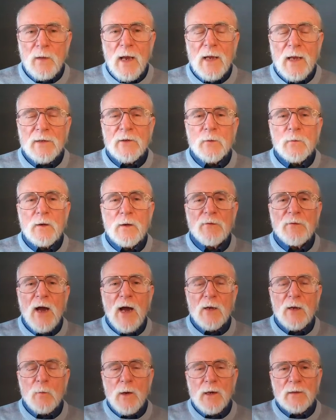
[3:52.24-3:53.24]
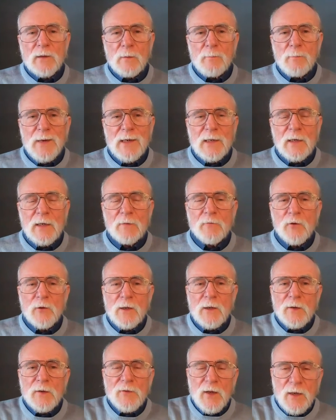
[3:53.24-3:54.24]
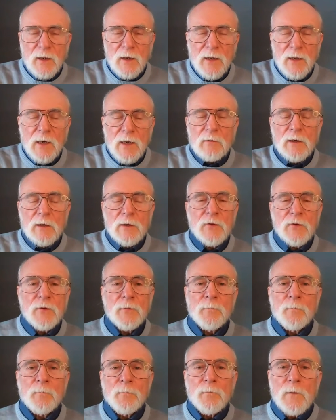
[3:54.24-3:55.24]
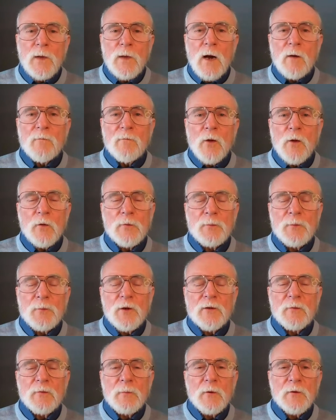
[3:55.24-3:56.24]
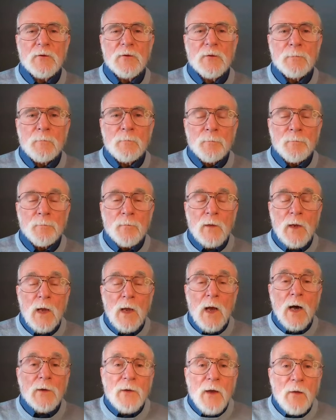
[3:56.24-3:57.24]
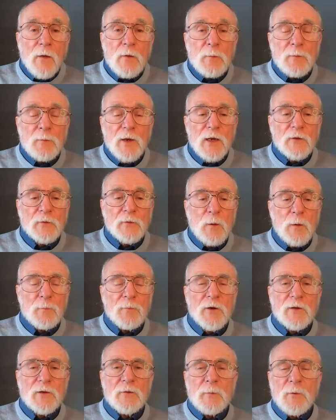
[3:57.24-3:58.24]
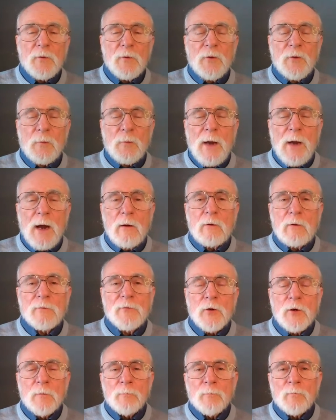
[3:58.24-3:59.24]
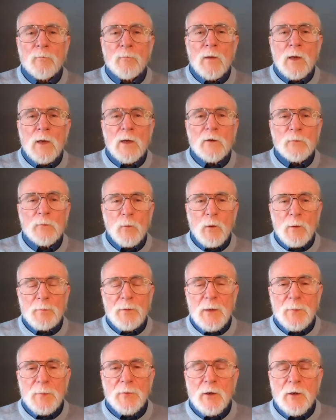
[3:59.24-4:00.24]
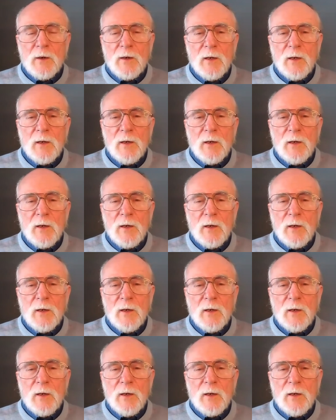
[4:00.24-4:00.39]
and to evaluate the meaningfulness and adherence of those principles. Another place where principles are powerful is where people are